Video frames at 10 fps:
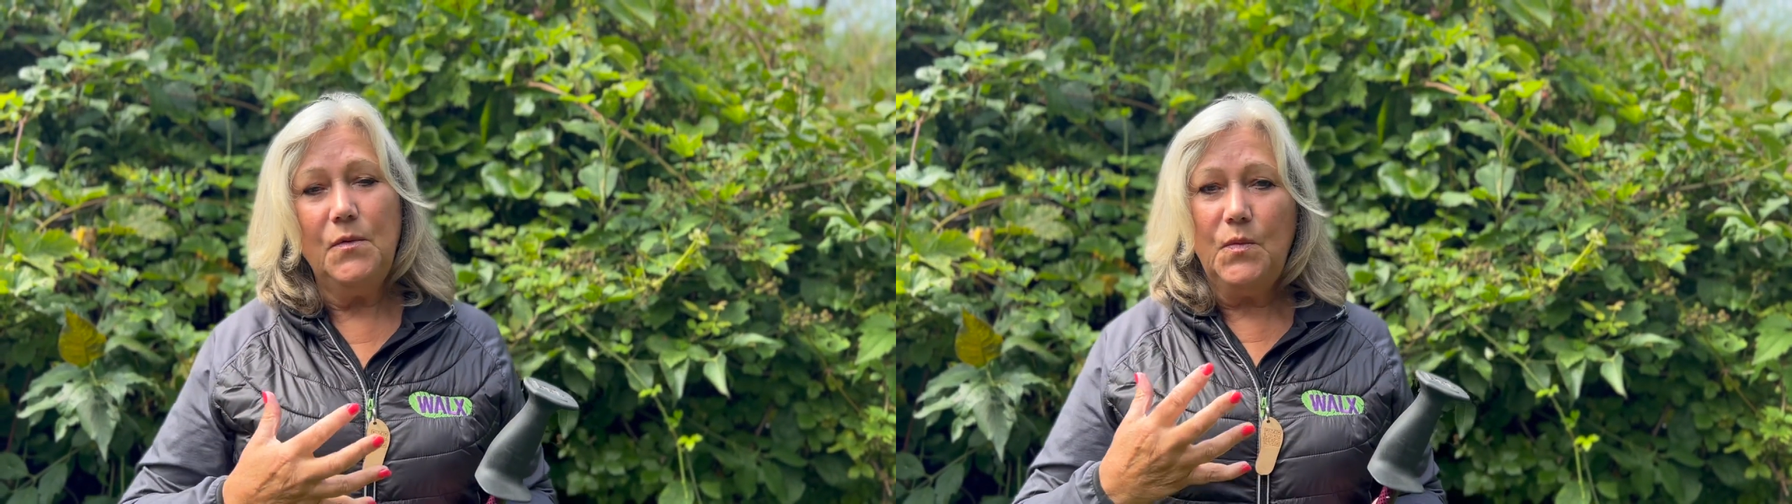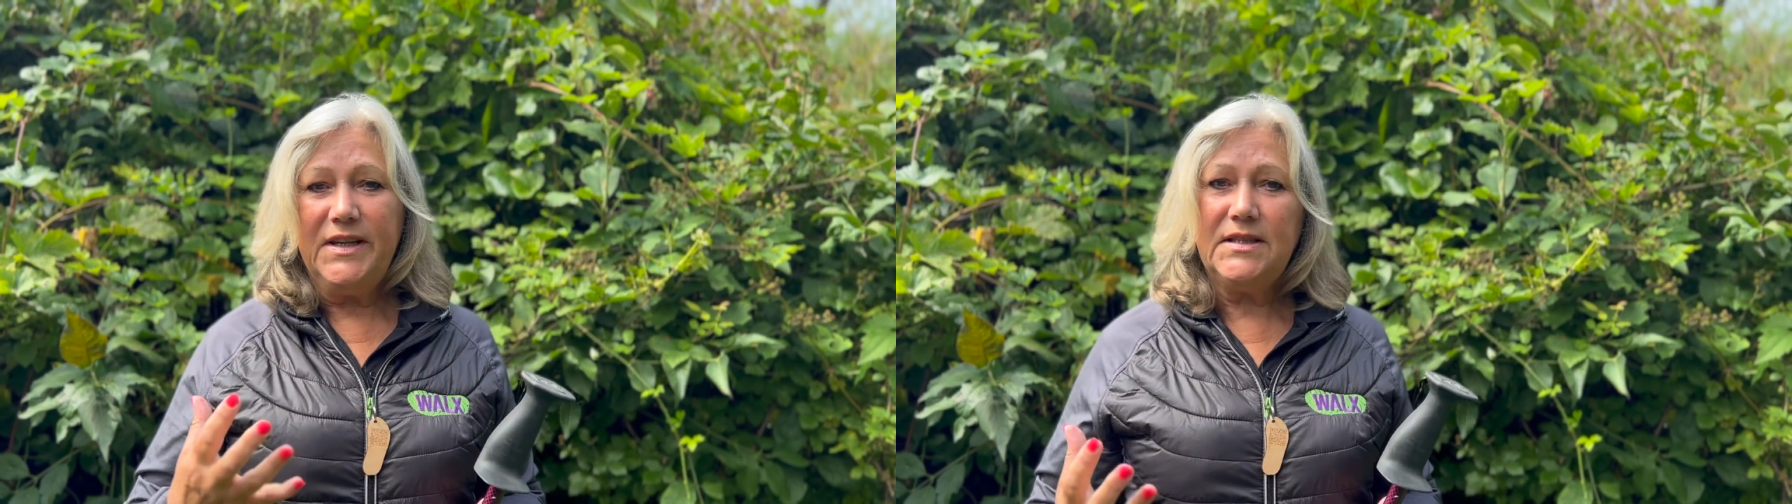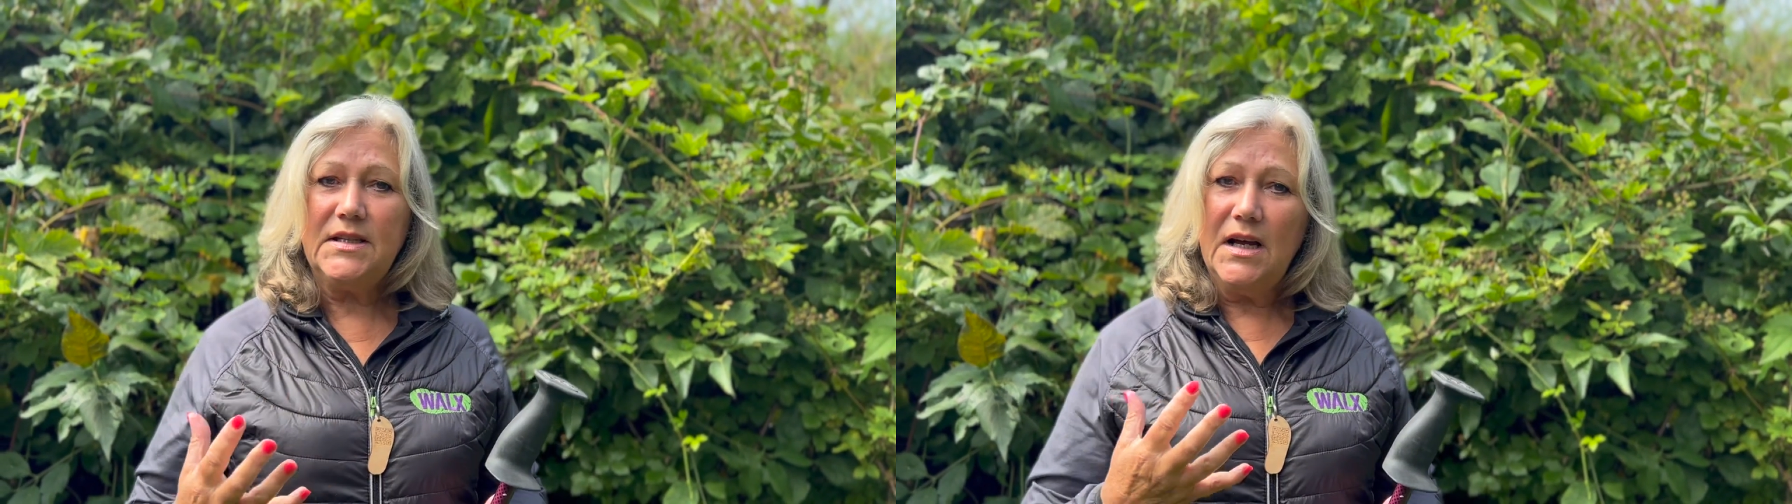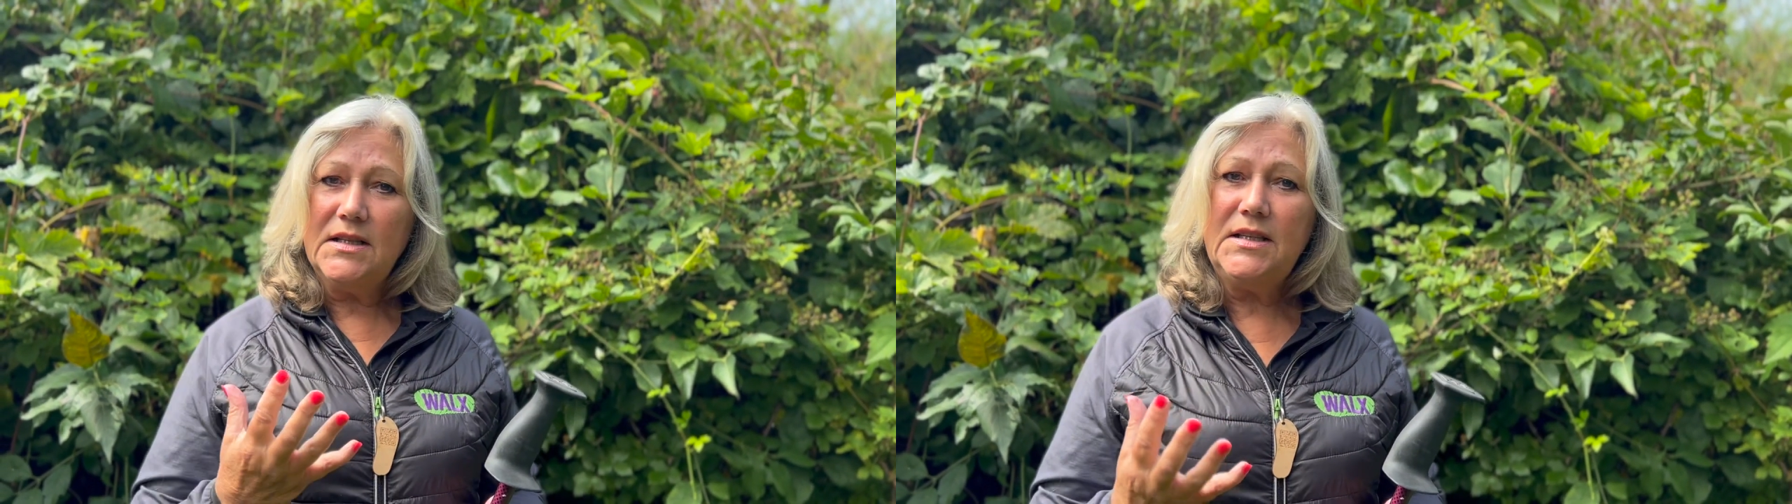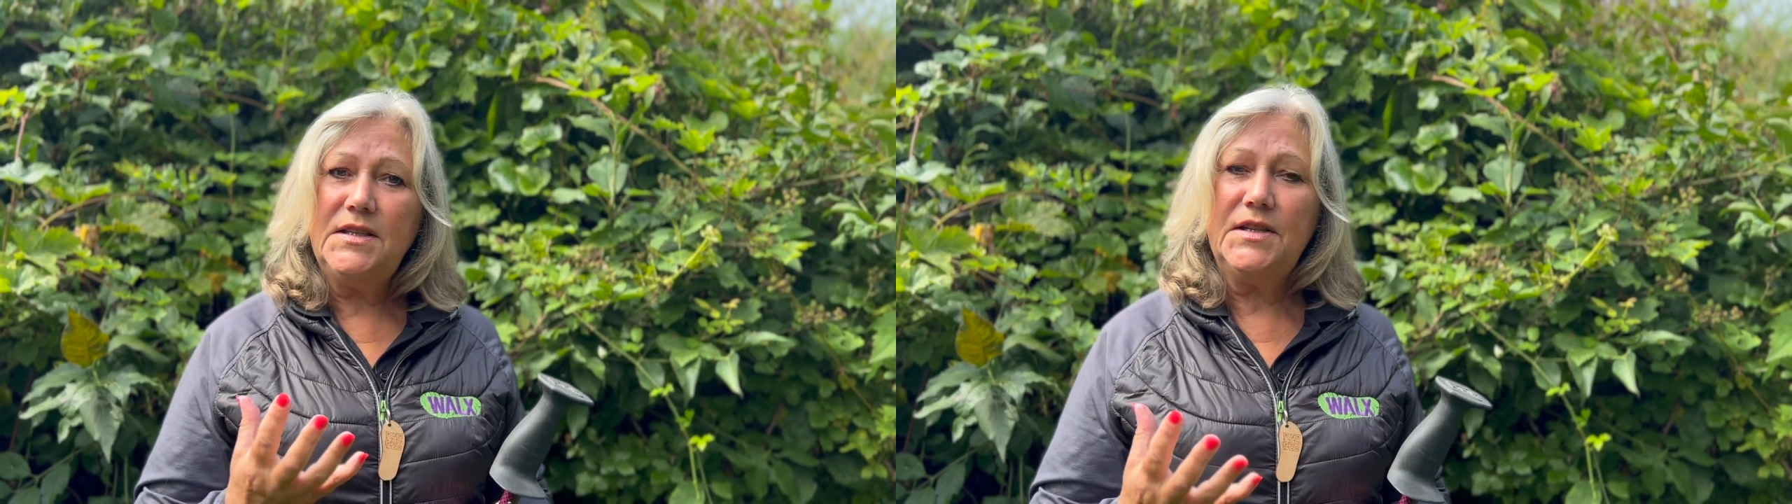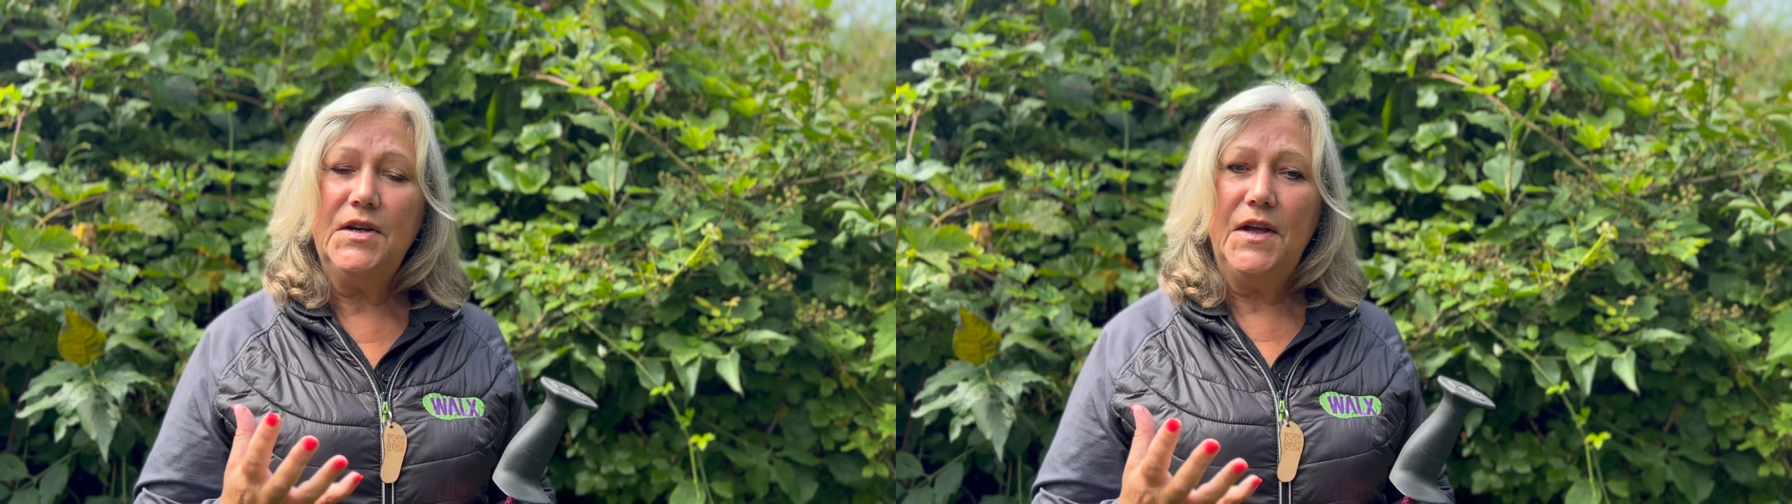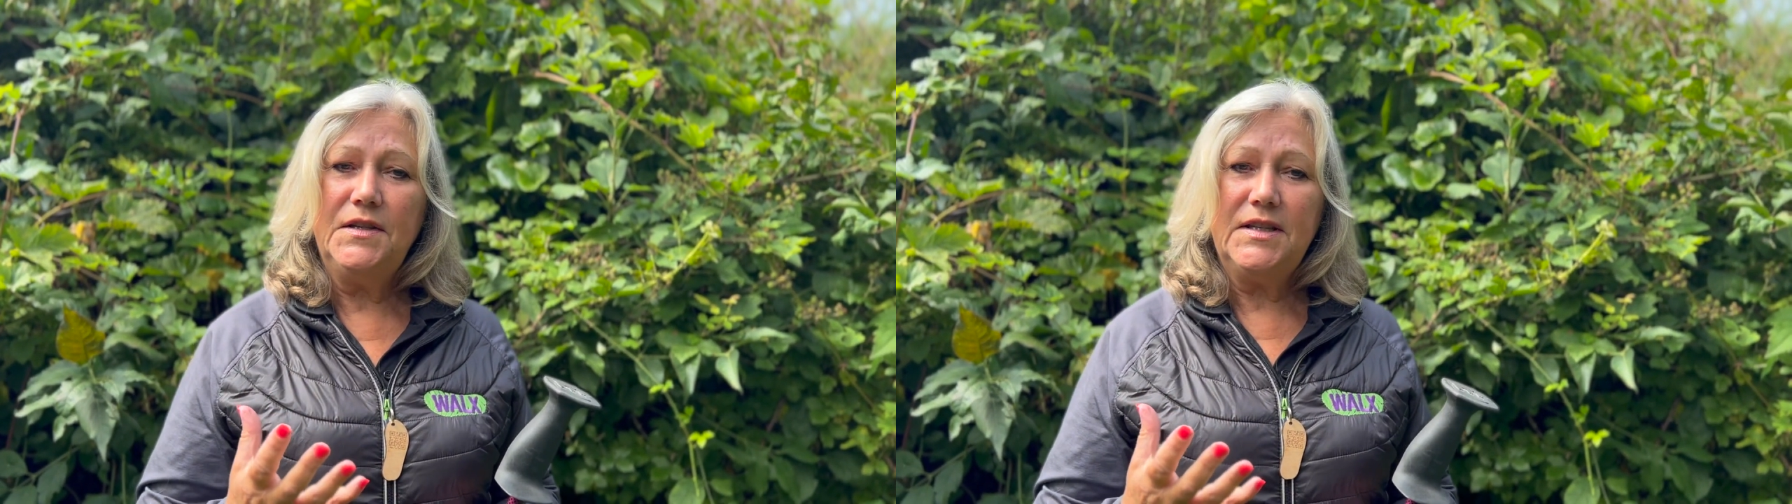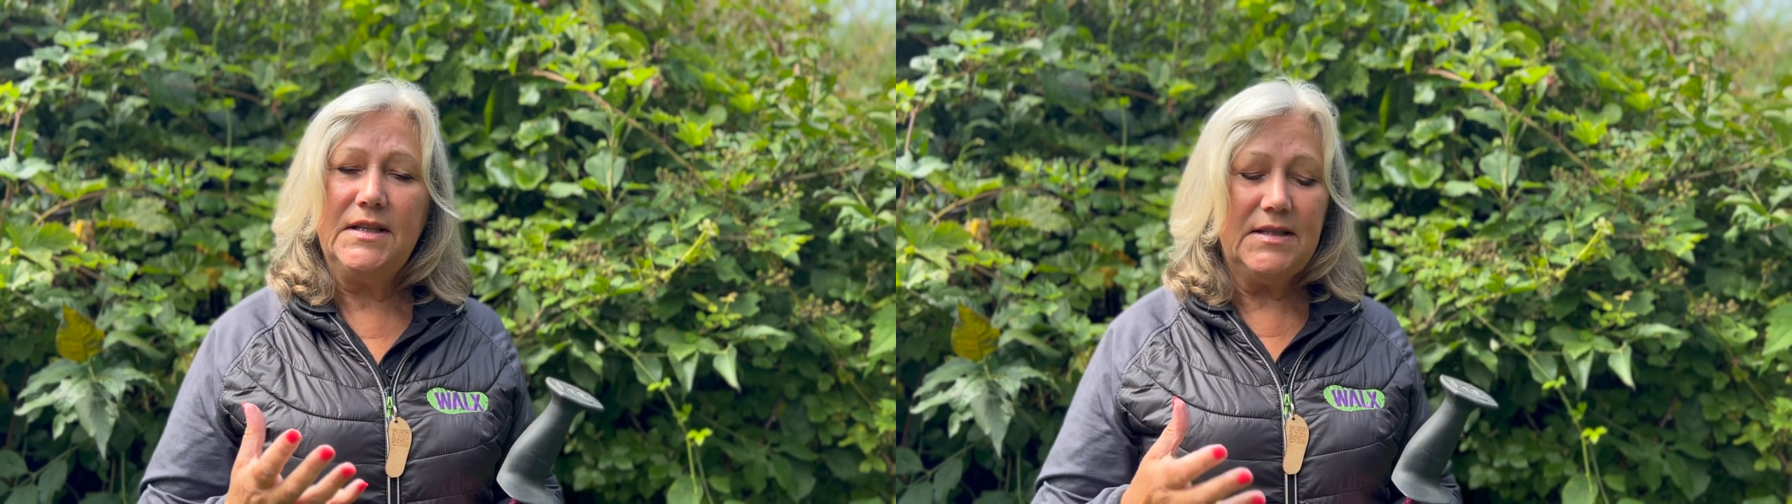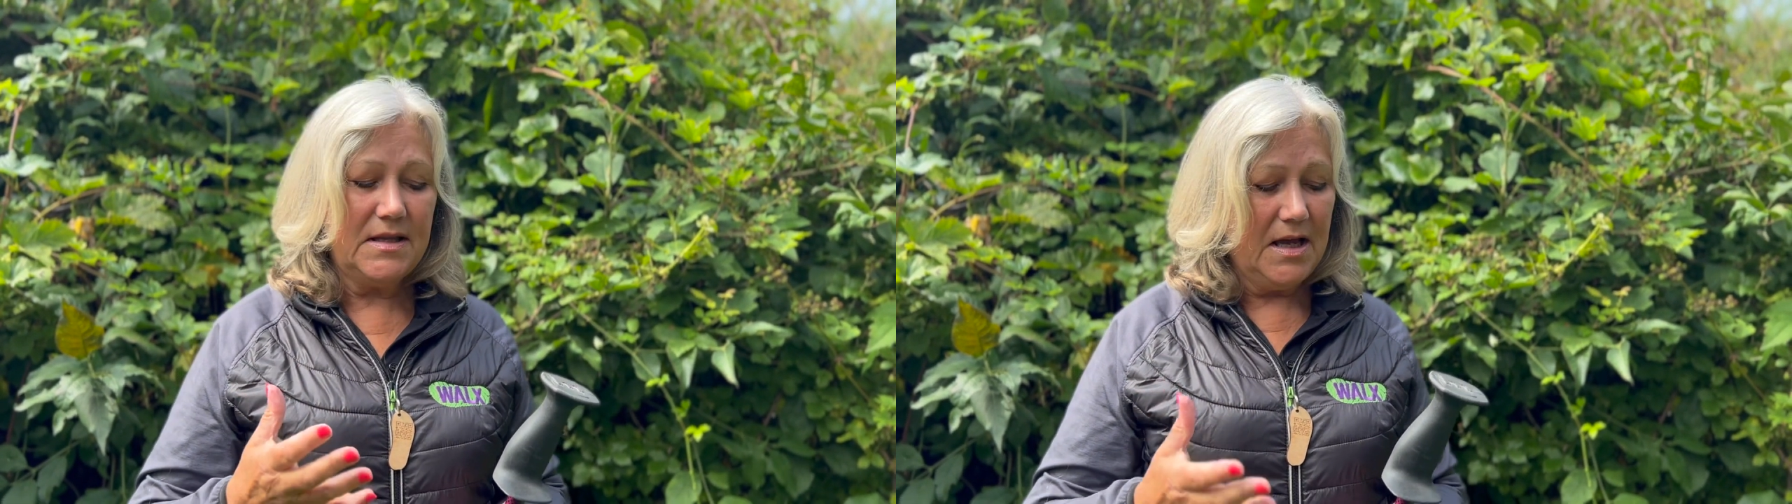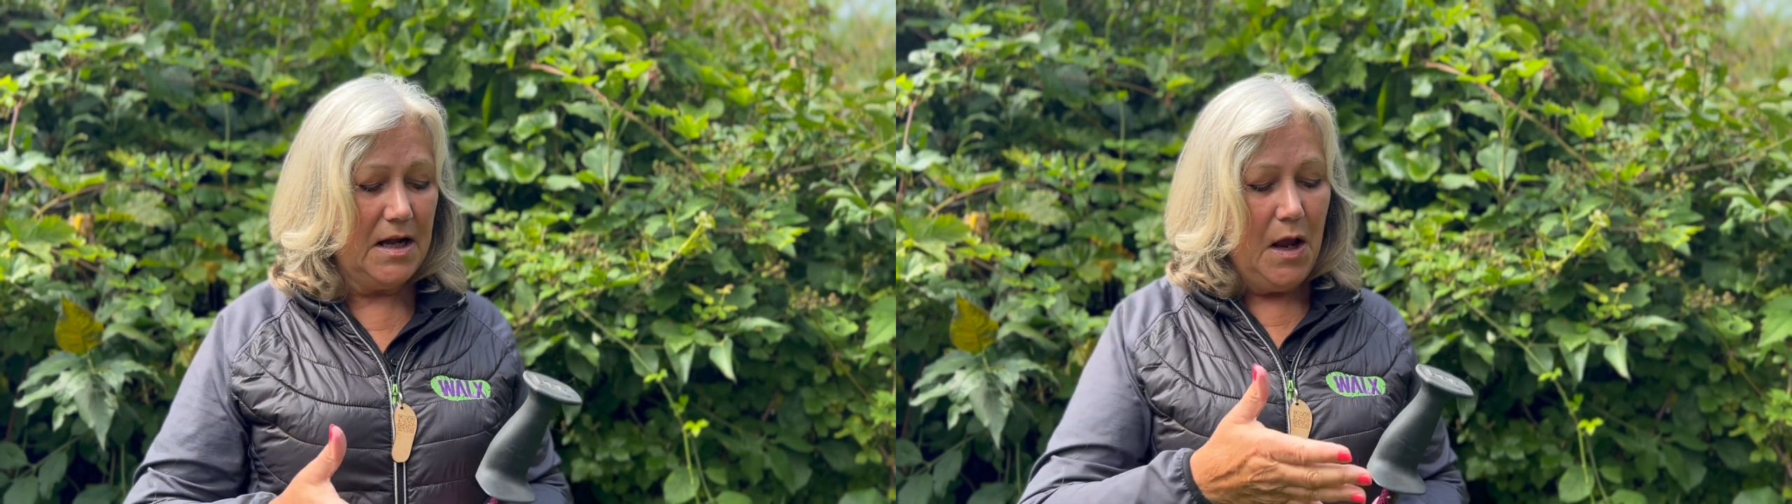we started to notice
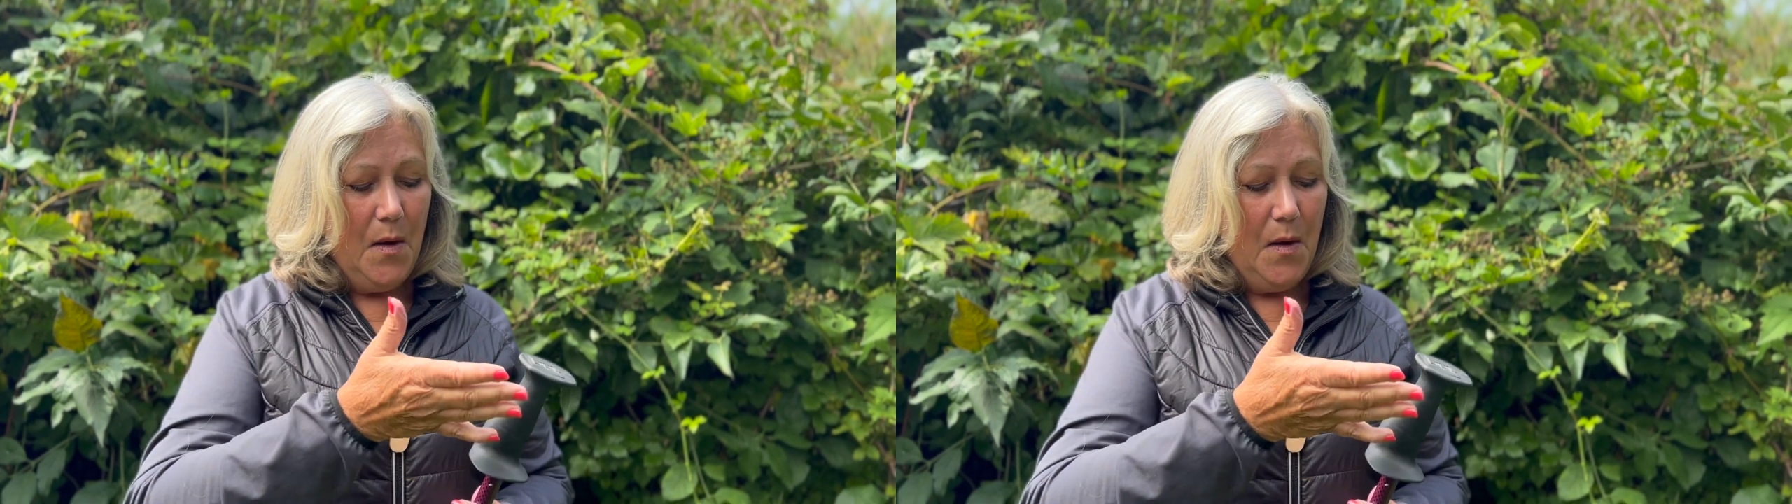that